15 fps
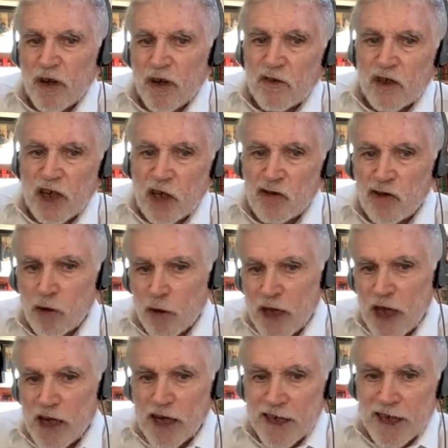presidential
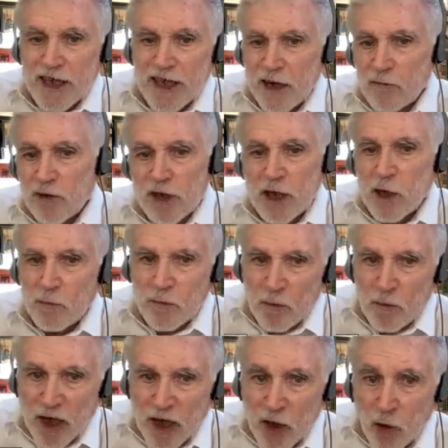candidate ever to come
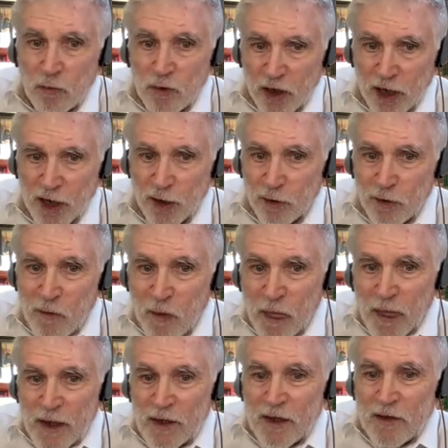to my hometown,
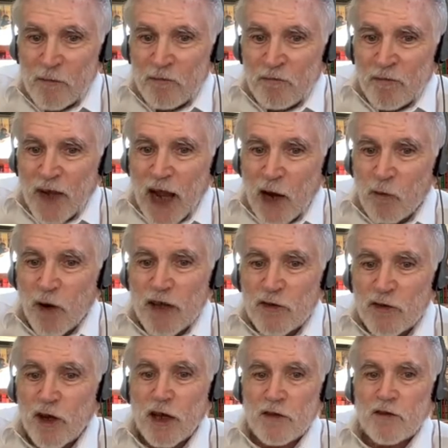I
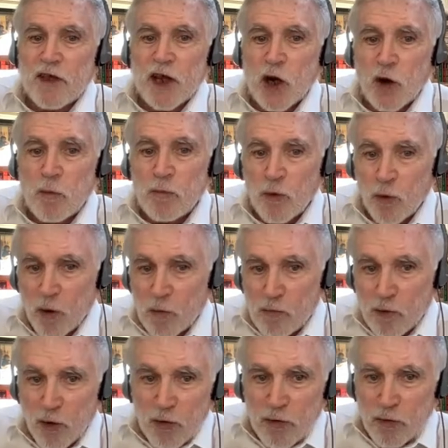raced out the
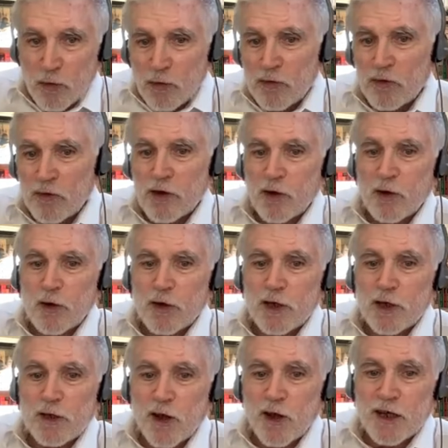airport, broke through a
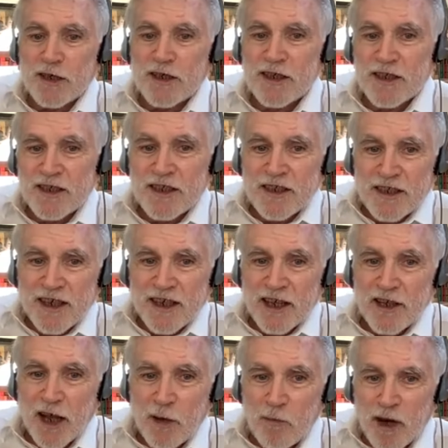security line,
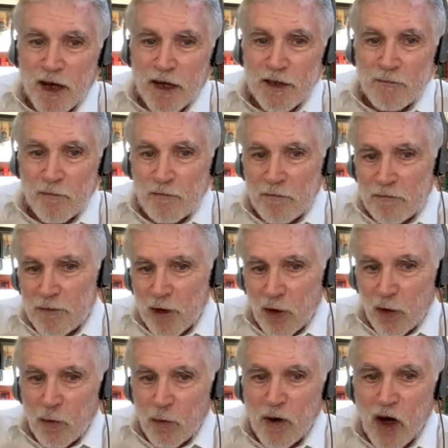and got my
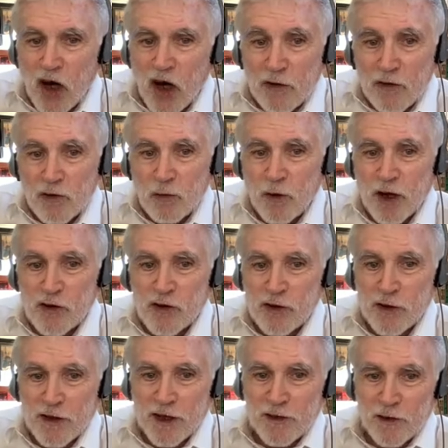little paws
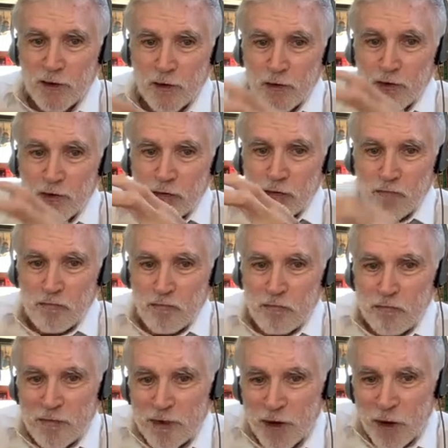questioned and huge,
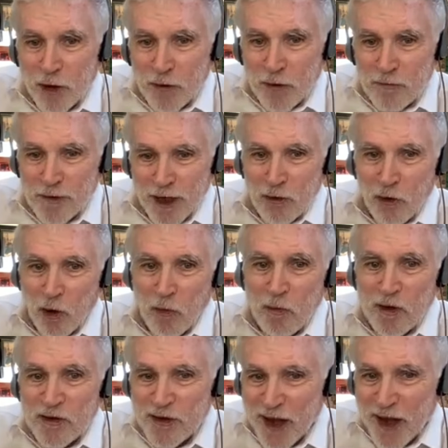
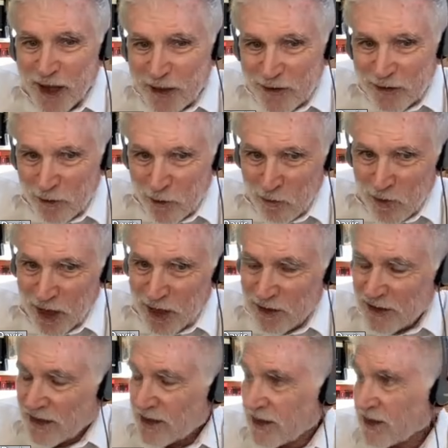enormous hands of the
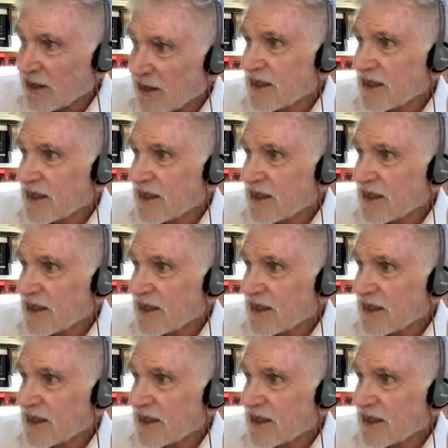man